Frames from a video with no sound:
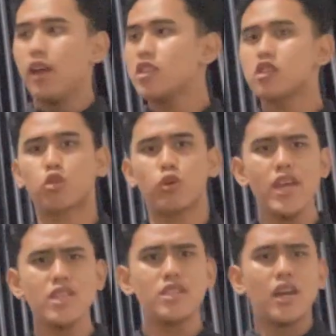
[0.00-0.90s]
It's
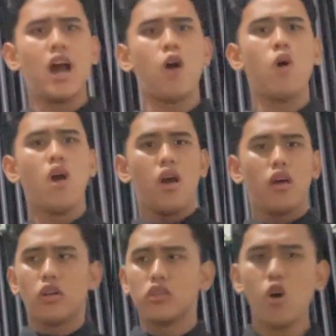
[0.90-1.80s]
crazy how
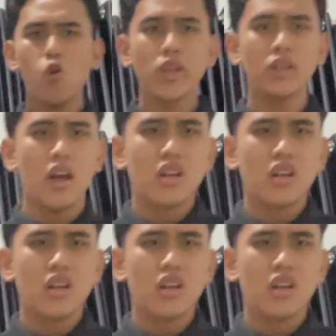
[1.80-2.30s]
knowing